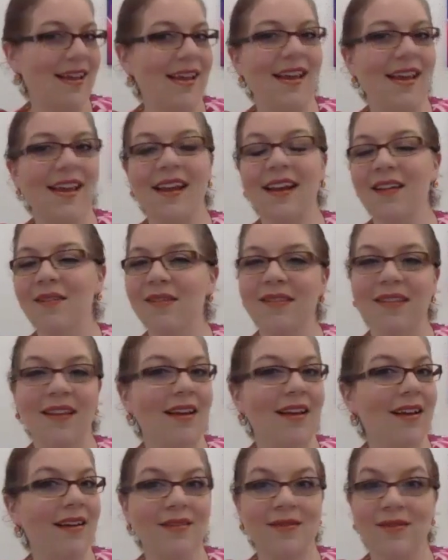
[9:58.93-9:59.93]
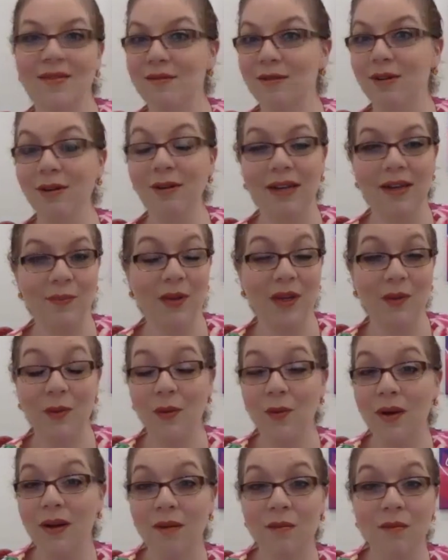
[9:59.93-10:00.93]
And I was like, screw it.
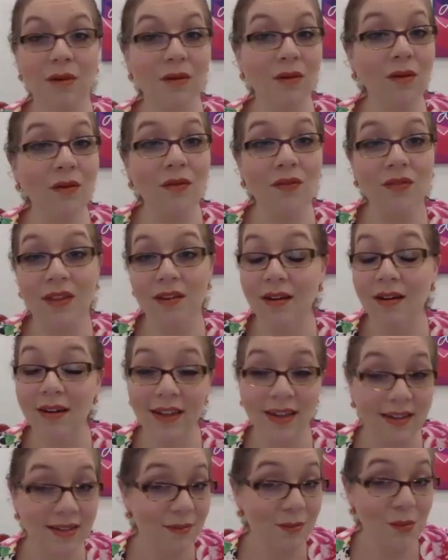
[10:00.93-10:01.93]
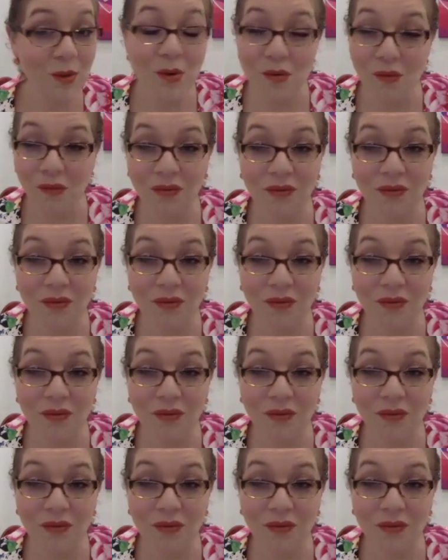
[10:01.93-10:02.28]
People want to move. They're going to get to move.